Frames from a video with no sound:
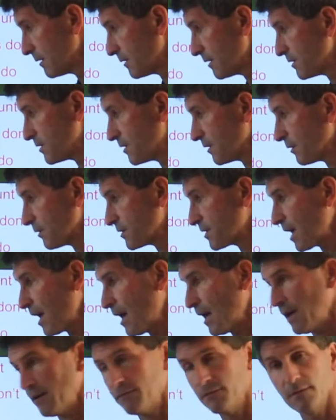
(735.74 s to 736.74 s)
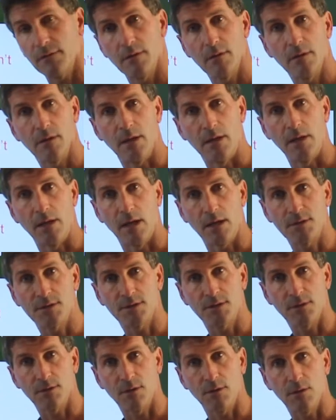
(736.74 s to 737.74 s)
The zeros have a
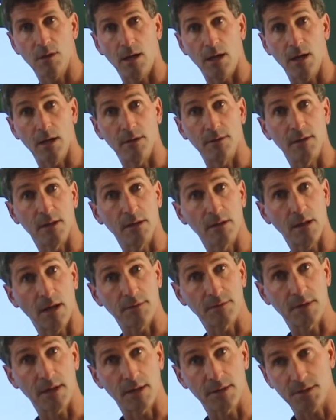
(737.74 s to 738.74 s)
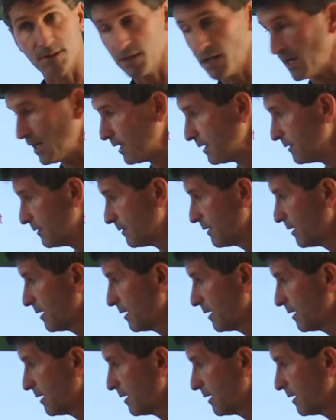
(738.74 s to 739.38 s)
non-zero on the left-hand side.